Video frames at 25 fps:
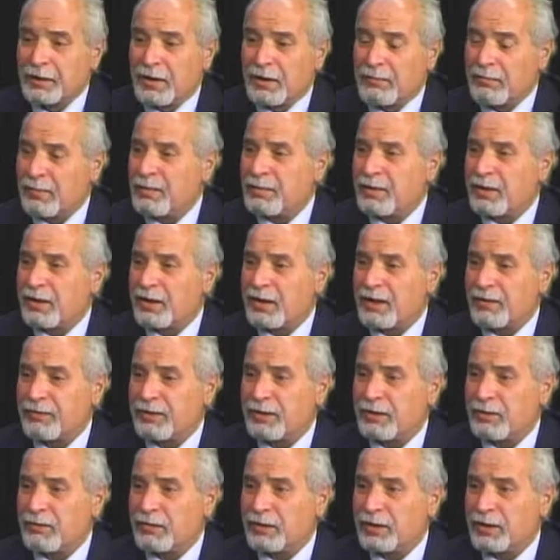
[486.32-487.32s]
maybe I'll have
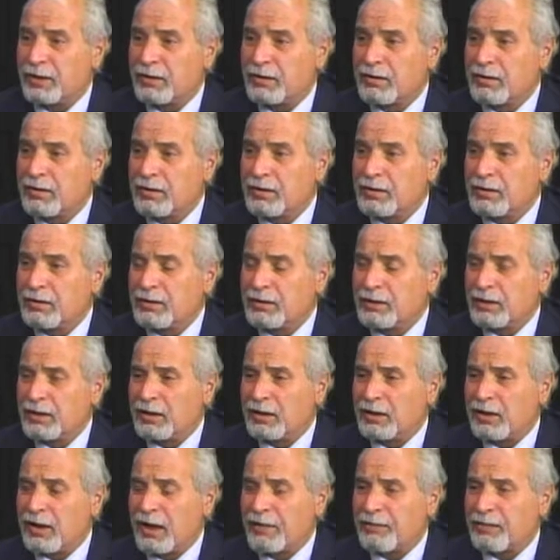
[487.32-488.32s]
to
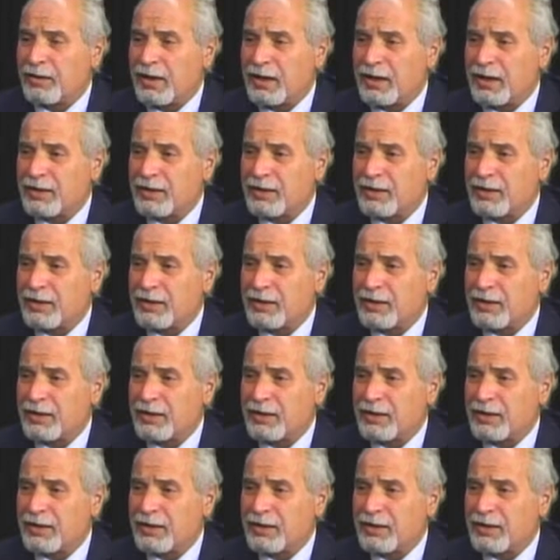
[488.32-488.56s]
ask them.